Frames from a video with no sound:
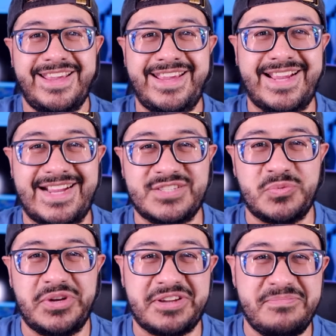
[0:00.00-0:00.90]
Hey
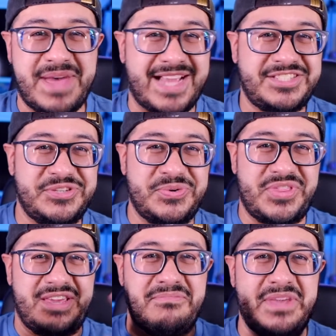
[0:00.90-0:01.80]
guys, welcome back to
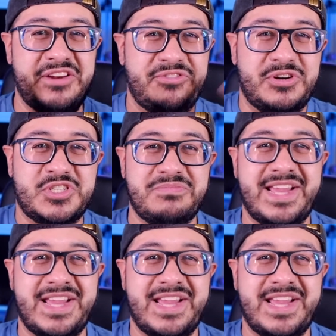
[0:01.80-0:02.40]
the Mhinoverse.